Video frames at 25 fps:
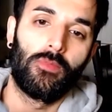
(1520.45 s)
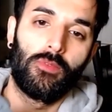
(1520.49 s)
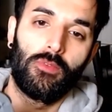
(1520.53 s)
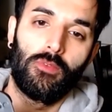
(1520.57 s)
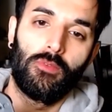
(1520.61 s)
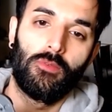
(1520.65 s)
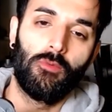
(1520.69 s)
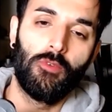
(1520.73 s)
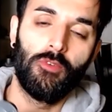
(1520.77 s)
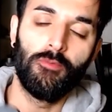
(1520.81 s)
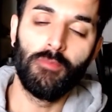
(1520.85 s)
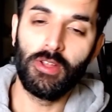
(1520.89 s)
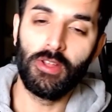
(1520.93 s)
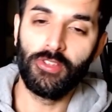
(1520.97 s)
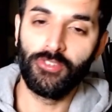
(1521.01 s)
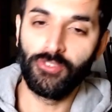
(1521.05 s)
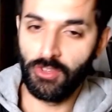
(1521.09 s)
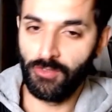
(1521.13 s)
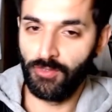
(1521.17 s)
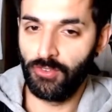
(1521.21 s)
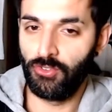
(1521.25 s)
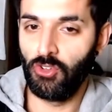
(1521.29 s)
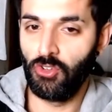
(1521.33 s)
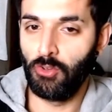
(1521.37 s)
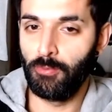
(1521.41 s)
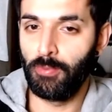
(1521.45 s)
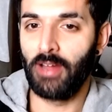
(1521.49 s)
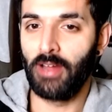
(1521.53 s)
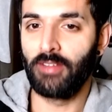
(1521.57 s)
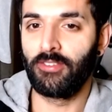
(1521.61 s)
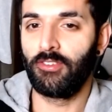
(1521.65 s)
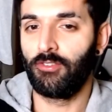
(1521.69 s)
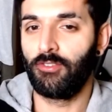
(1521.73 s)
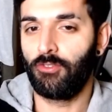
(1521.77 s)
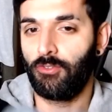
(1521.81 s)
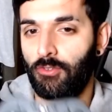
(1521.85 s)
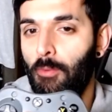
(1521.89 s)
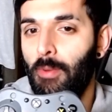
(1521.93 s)
We've mentioned the other 2 pads.
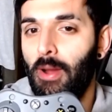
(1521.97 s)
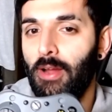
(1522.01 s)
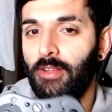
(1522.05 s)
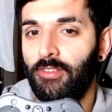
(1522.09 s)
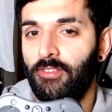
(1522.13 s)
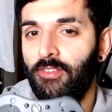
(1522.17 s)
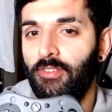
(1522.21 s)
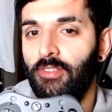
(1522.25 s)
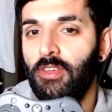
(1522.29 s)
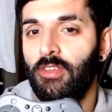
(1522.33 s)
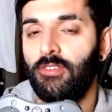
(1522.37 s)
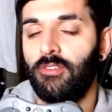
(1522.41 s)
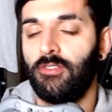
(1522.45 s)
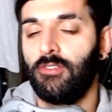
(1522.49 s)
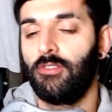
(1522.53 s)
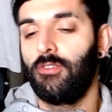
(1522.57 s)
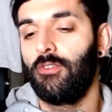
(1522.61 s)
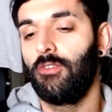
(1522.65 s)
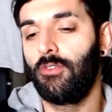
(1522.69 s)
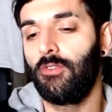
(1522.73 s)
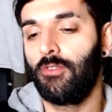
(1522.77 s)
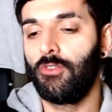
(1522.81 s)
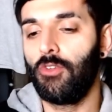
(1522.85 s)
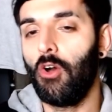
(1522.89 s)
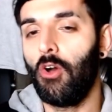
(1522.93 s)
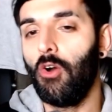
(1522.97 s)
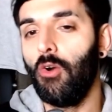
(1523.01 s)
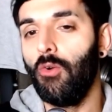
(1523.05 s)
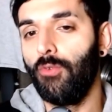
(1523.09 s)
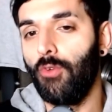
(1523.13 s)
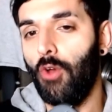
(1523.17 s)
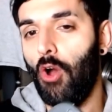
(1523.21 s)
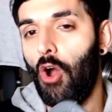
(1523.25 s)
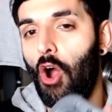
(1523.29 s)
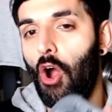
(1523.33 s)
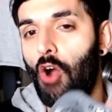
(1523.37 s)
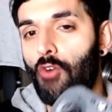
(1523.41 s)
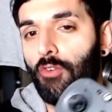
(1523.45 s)
Let's go back to this. Don't
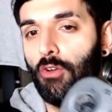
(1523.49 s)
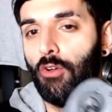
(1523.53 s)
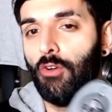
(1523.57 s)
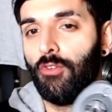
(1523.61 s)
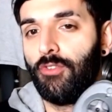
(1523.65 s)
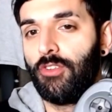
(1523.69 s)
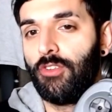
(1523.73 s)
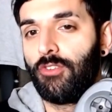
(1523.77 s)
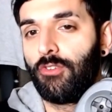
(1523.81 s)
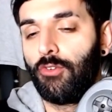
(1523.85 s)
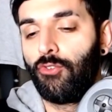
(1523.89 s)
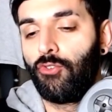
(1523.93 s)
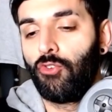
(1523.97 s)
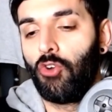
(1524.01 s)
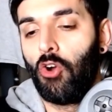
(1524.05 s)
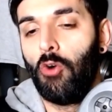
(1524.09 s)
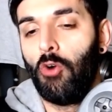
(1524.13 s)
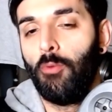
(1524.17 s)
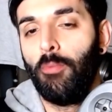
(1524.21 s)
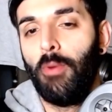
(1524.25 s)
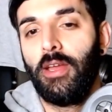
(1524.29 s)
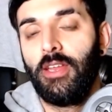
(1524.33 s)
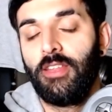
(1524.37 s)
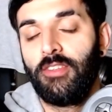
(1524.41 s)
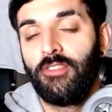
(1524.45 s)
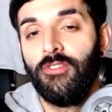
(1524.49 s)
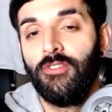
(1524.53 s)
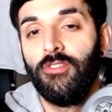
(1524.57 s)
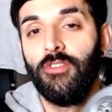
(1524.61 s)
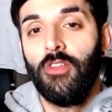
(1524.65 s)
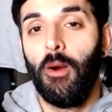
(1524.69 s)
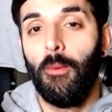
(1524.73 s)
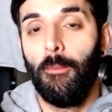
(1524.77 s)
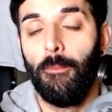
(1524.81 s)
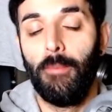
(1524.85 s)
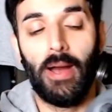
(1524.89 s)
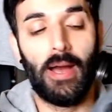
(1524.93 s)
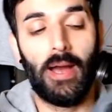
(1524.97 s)
overlook this control pad. It's
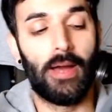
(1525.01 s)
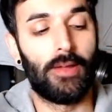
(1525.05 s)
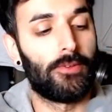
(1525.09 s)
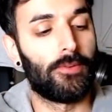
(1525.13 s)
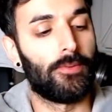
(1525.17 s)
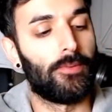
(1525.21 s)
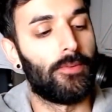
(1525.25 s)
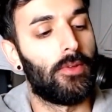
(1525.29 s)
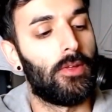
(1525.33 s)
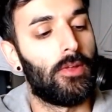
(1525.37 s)
not bad.